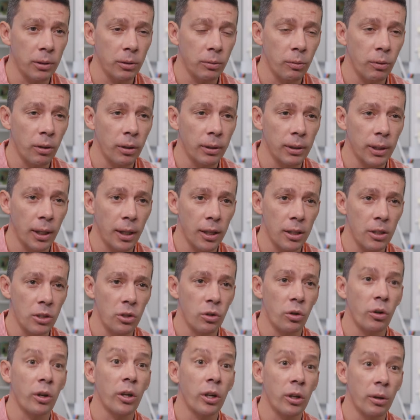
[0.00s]
to work, they
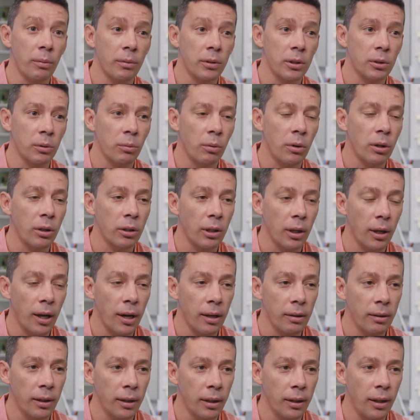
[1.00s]
enjoy coming to work,
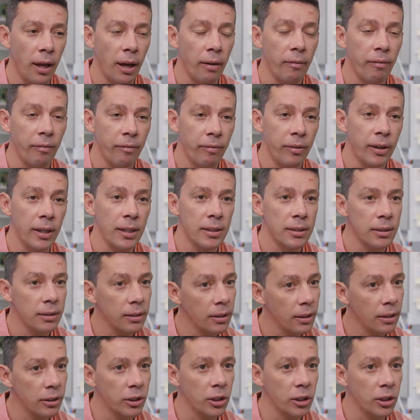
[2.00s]
and I think that feeds into the